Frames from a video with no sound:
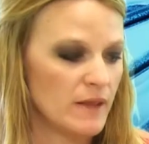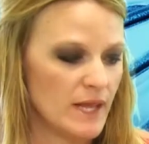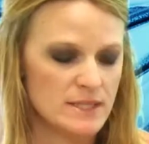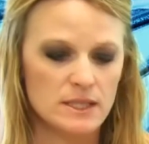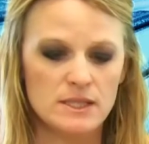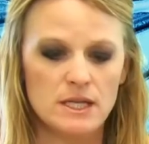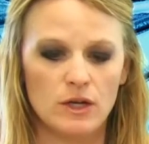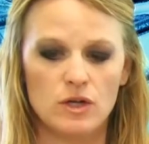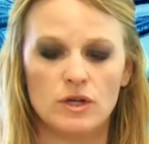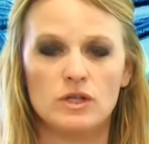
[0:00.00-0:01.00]
that's going to tell
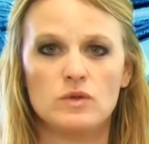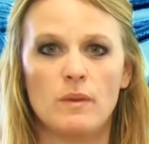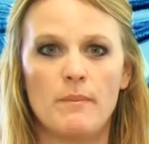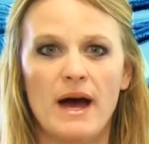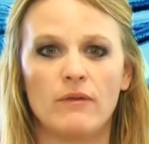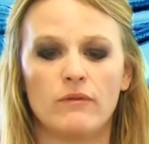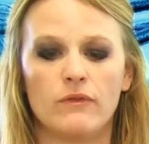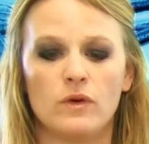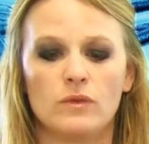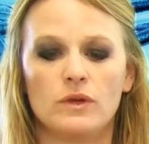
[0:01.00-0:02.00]
you you're going to do a mountain
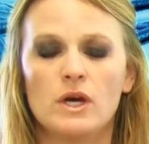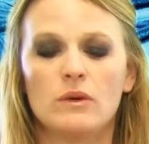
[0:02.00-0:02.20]
fold,